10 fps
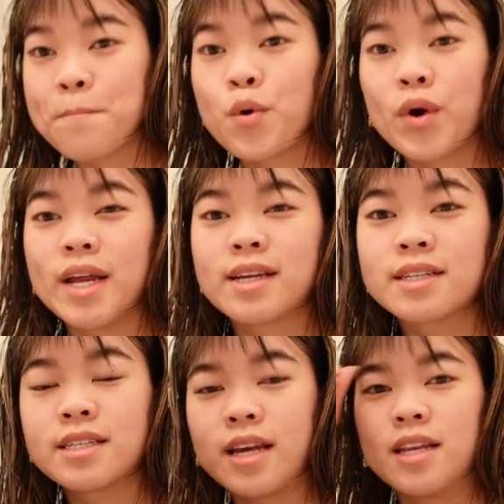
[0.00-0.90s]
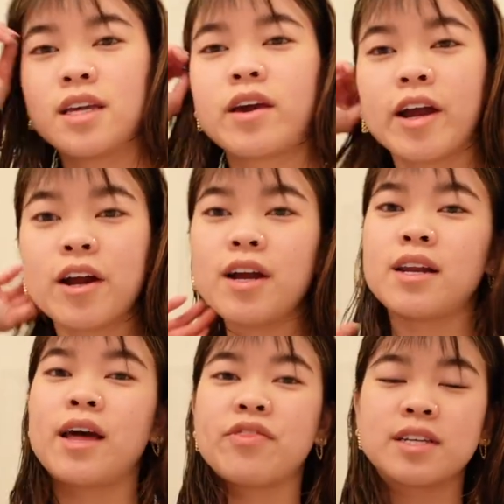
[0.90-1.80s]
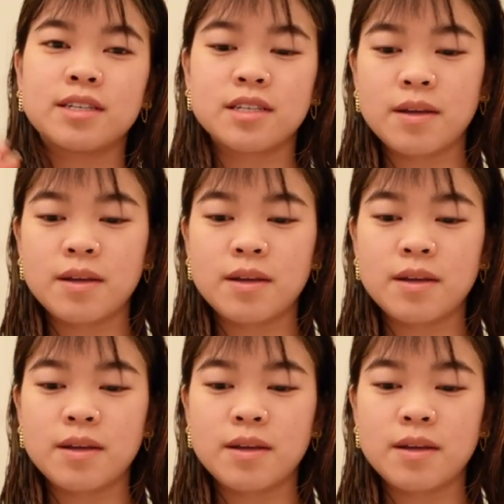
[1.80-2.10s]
morning skincare, and this is